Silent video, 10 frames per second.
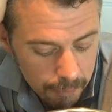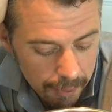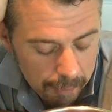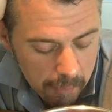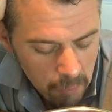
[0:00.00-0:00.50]

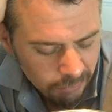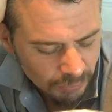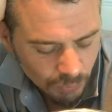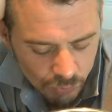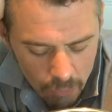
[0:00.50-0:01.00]
But
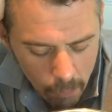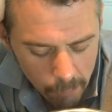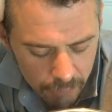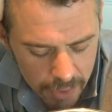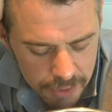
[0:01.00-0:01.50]

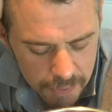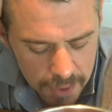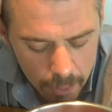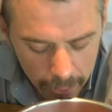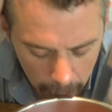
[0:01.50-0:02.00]
no, it's fun
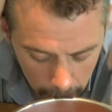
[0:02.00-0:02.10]
that way.